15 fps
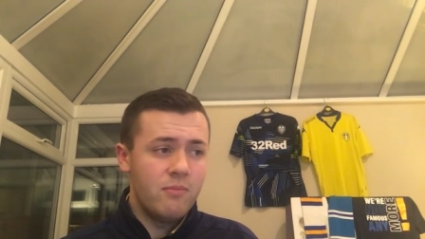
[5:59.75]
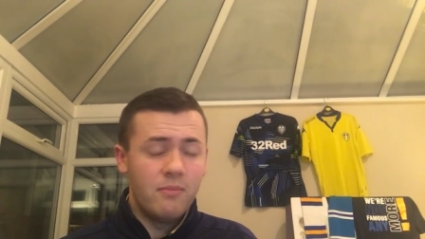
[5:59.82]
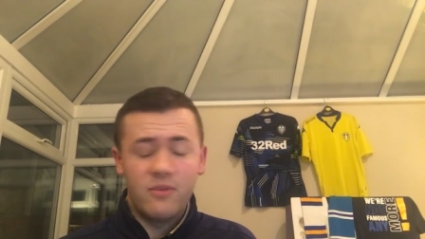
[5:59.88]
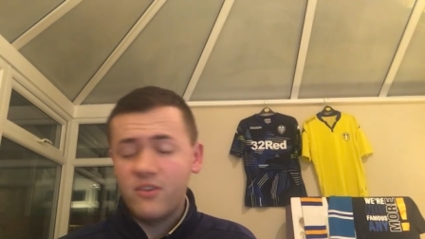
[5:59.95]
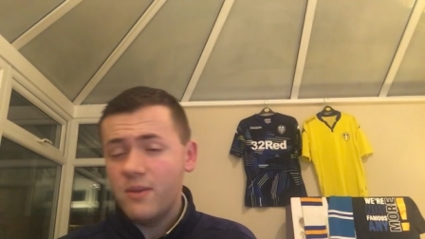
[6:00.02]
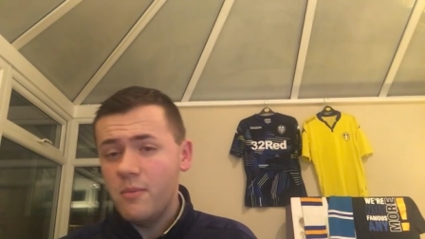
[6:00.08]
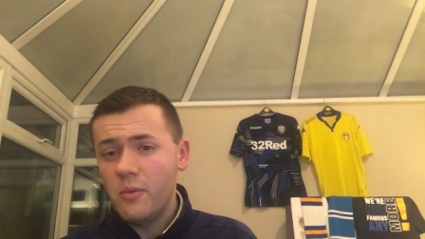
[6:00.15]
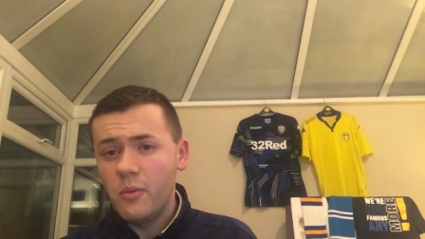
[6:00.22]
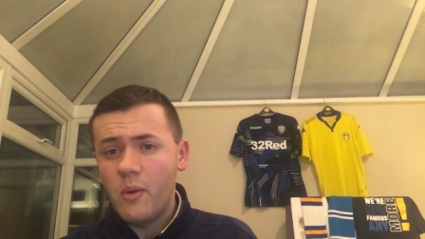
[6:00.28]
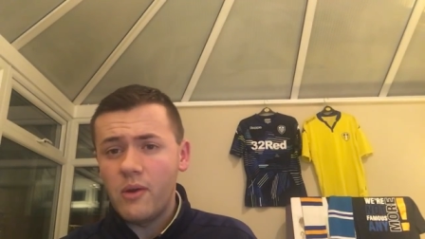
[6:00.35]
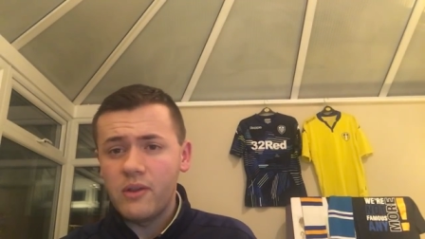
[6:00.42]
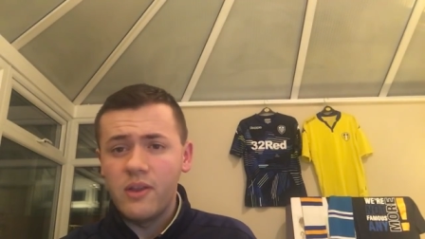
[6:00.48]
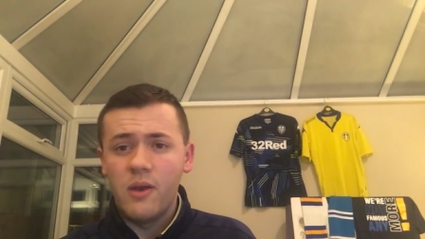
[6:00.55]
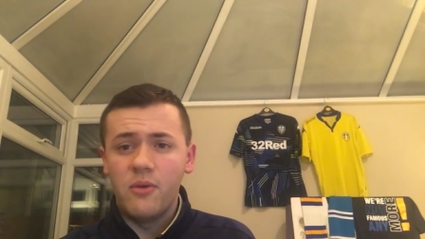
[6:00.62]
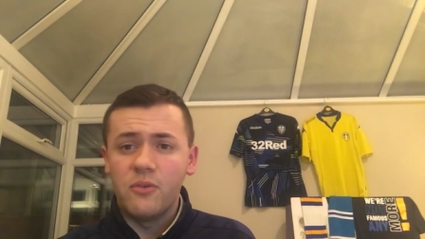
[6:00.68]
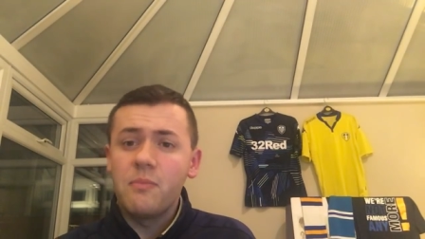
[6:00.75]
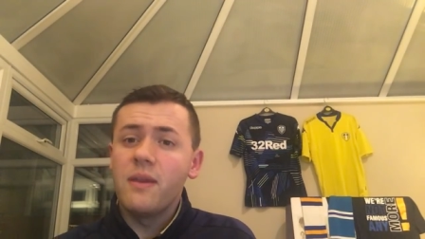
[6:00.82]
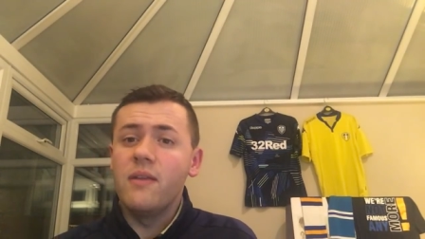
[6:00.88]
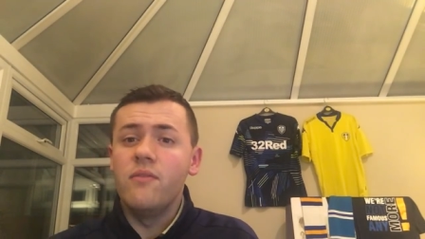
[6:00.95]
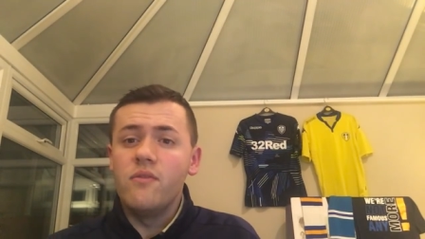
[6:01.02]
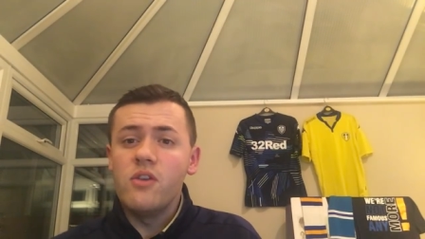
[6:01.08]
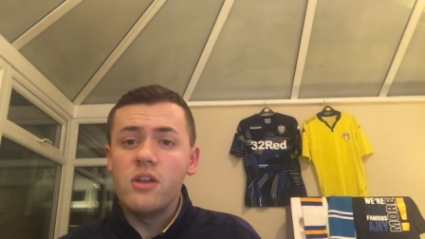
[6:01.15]
Massimo Luogo has
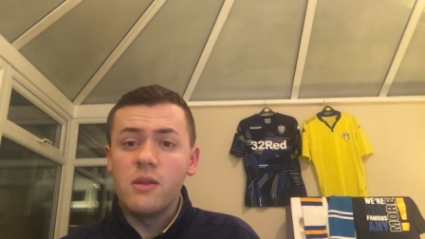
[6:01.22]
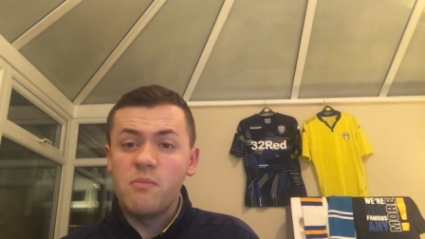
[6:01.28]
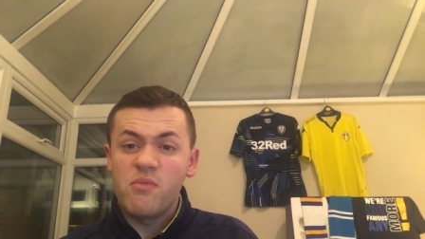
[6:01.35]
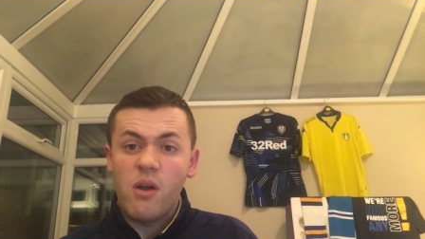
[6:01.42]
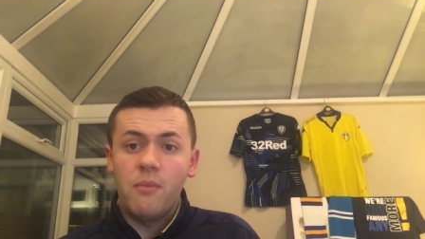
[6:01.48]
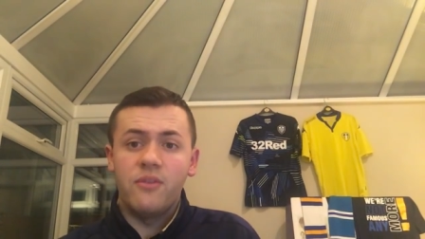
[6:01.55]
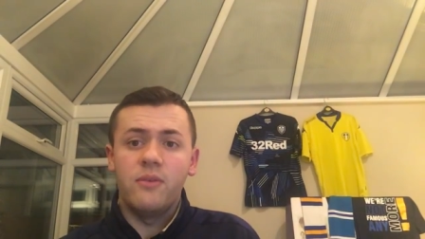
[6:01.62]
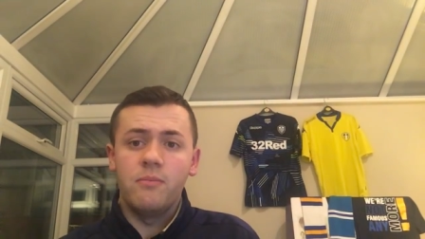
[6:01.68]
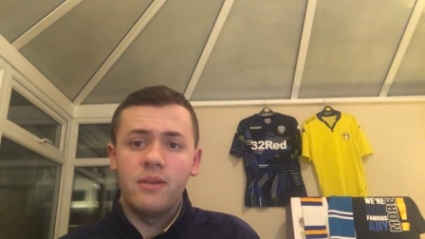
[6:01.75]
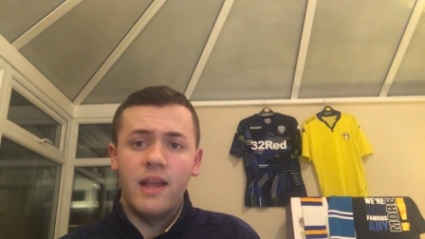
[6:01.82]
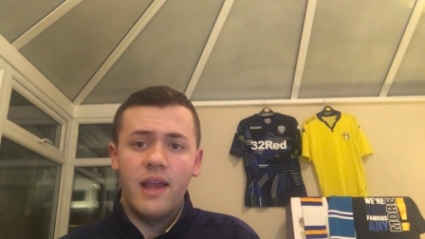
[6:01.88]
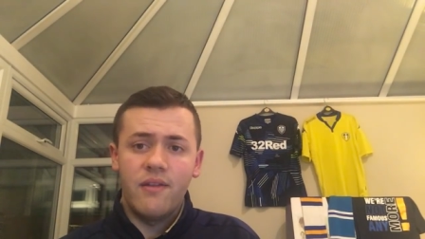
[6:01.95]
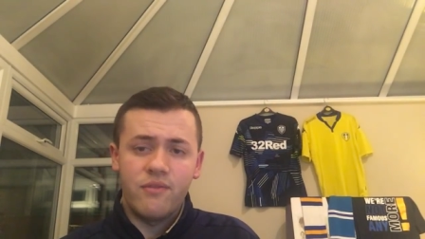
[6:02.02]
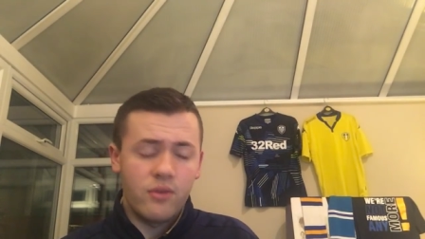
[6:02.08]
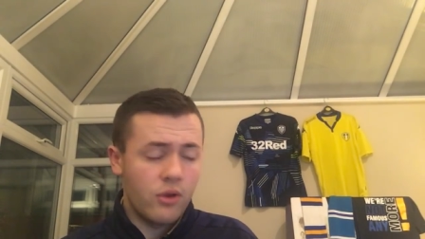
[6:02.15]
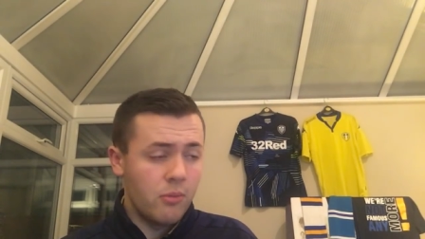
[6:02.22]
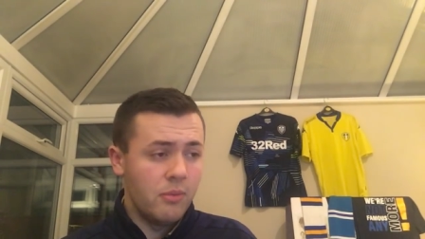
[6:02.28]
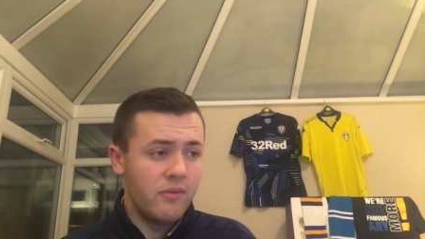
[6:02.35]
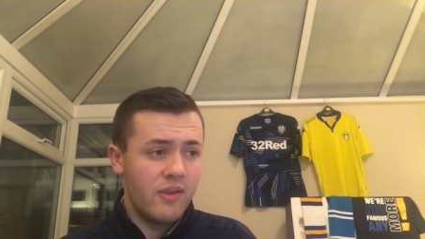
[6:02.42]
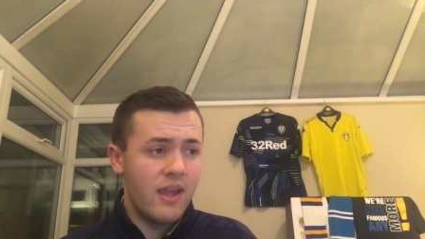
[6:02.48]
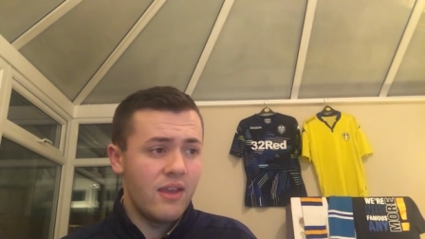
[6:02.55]
been a really promising player for a couple of